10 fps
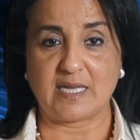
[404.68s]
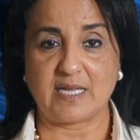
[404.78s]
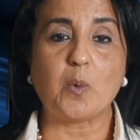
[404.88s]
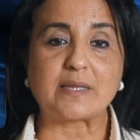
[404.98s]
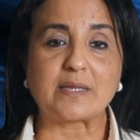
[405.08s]

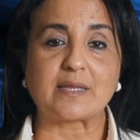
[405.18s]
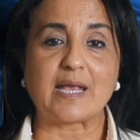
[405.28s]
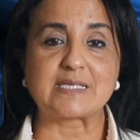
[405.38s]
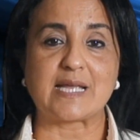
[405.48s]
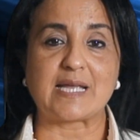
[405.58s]
What
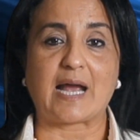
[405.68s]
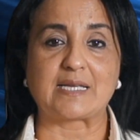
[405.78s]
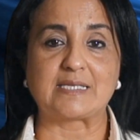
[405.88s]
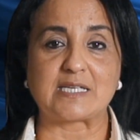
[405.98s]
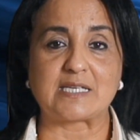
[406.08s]

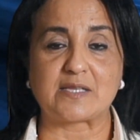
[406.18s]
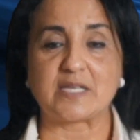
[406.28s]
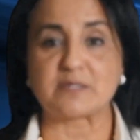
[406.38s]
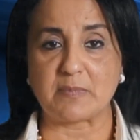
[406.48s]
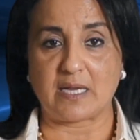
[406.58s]
exactly does
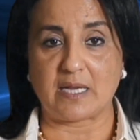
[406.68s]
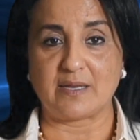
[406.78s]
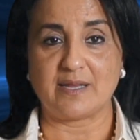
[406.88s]
this mean?